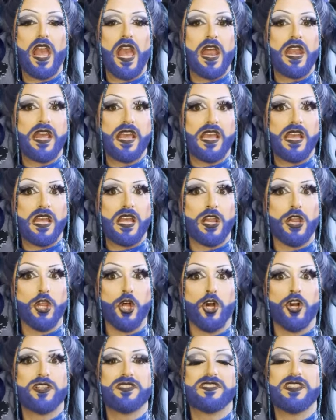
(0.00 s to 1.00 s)
And it
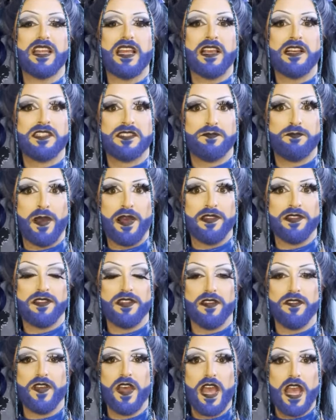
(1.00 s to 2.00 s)
looks
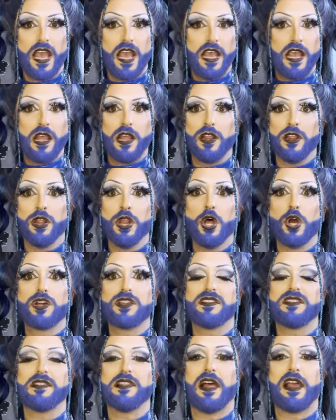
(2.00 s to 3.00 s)
expensive. It
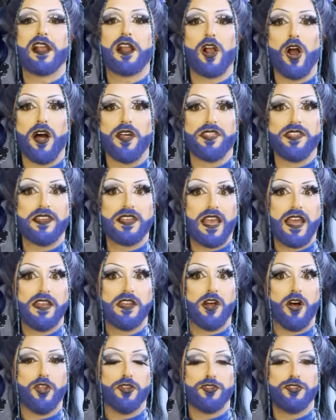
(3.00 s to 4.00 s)
looks like Gothy
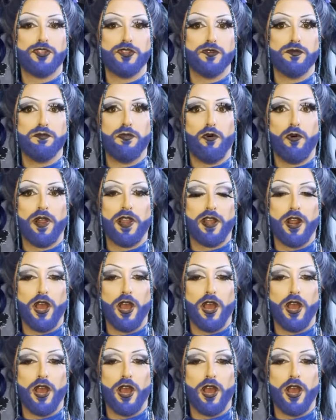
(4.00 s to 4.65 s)
Kendoll two point